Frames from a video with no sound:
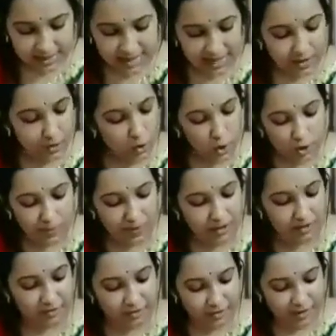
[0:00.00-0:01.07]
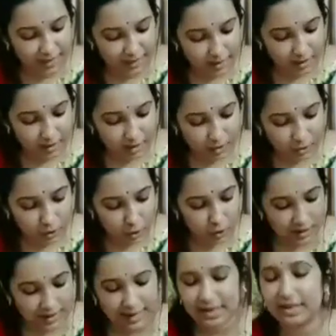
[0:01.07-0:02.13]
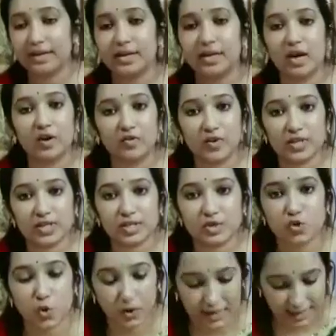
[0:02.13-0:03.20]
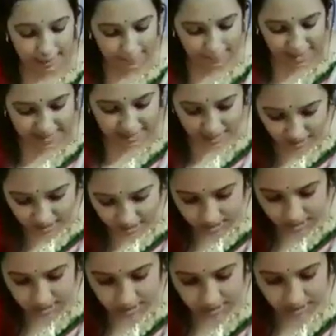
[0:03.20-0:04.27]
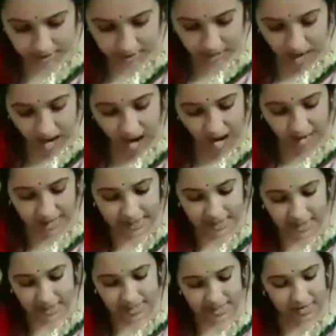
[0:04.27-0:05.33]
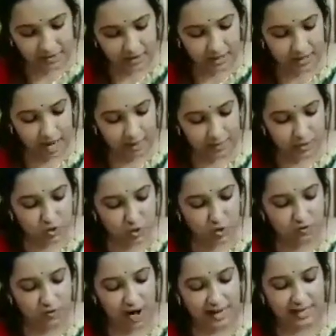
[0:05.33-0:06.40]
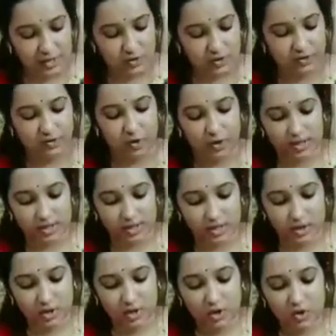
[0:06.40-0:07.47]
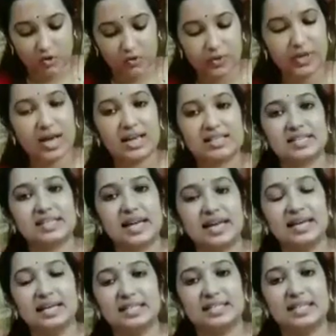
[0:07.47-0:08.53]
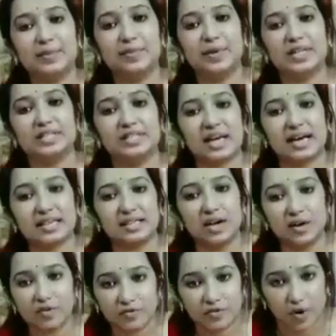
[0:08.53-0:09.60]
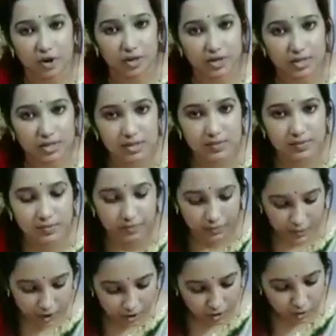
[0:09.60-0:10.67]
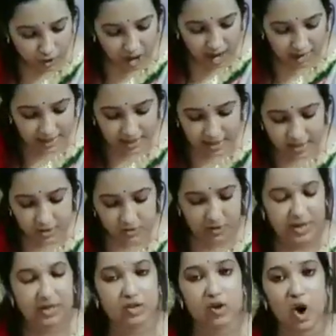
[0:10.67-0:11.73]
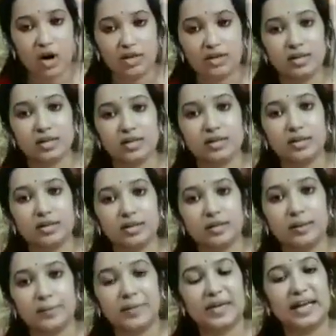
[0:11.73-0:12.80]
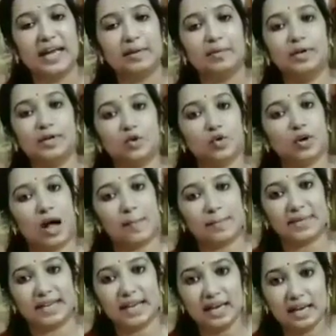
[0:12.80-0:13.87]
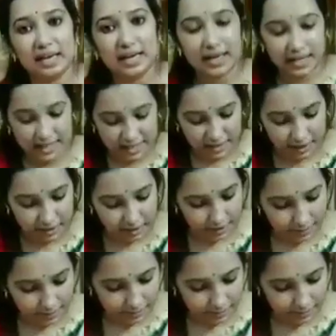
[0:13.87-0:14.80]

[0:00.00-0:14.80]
that don't be afraid, don't get nervous, don't get panicked. Hunters never come so far into the forest. We are staying deep inside the forest. So, hunters will not be able to come till here.